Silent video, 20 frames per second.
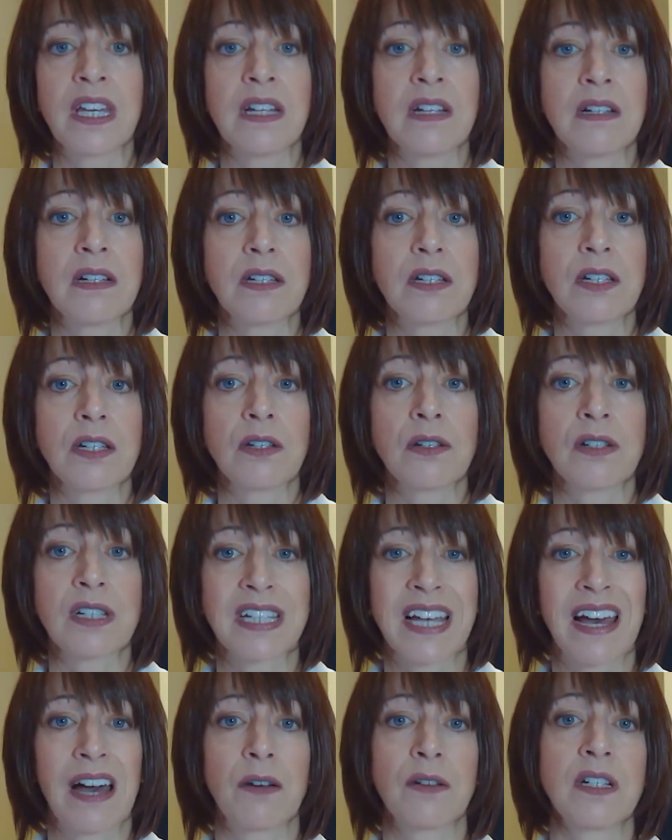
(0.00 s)
into
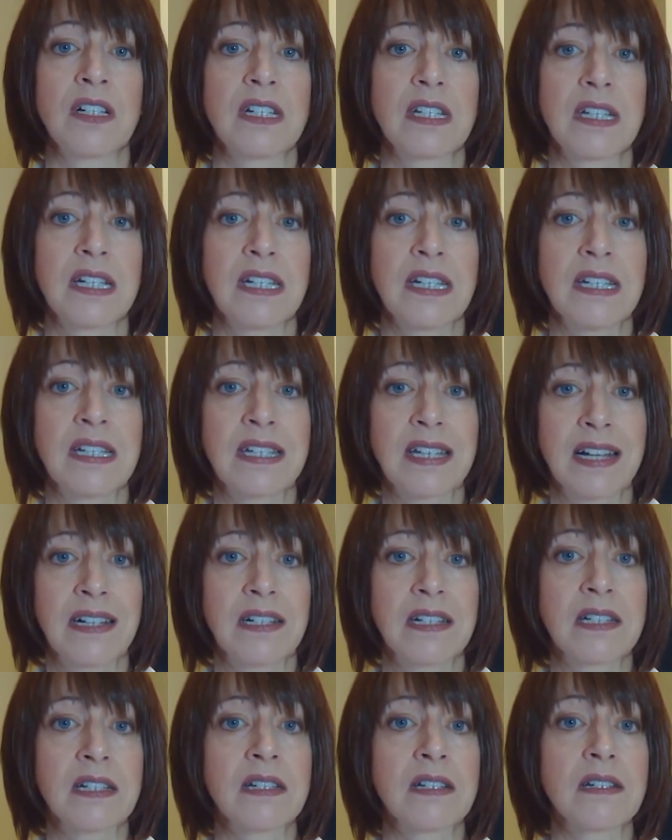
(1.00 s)
town and city
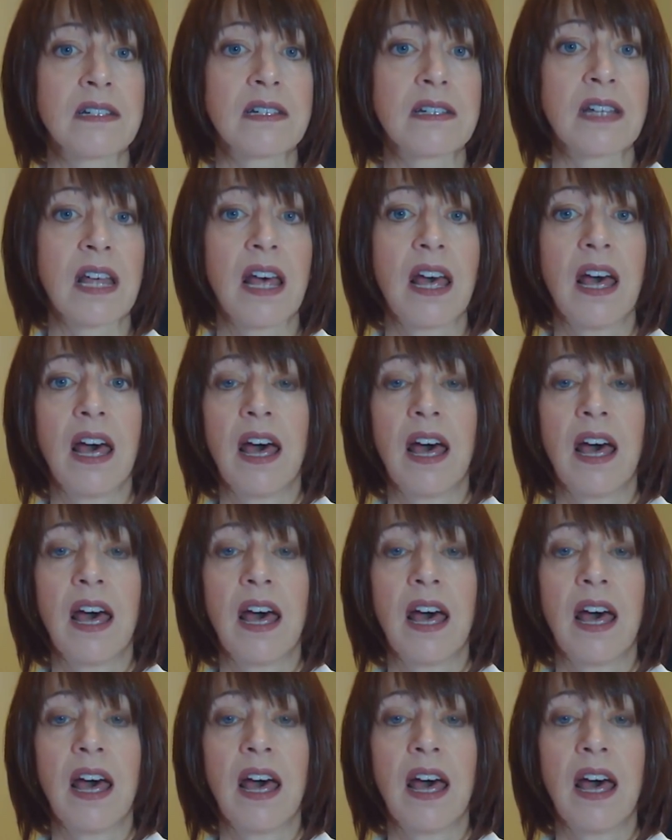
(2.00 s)
centres